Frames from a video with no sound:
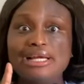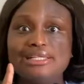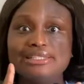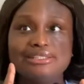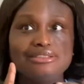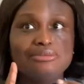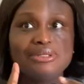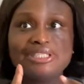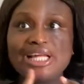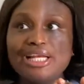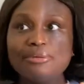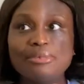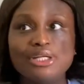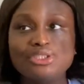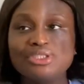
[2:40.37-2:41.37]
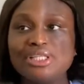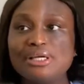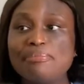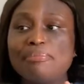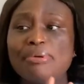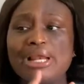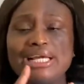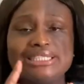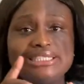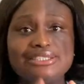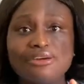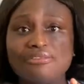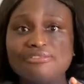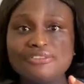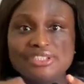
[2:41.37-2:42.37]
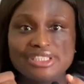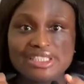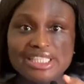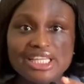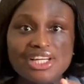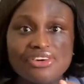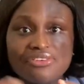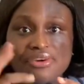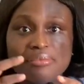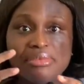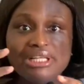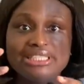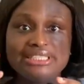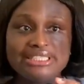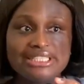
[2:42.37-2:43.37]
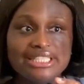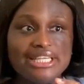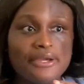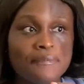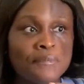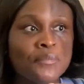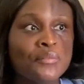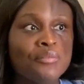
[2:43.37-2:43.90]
They were telling me I should take plenty of tea, creamy tea,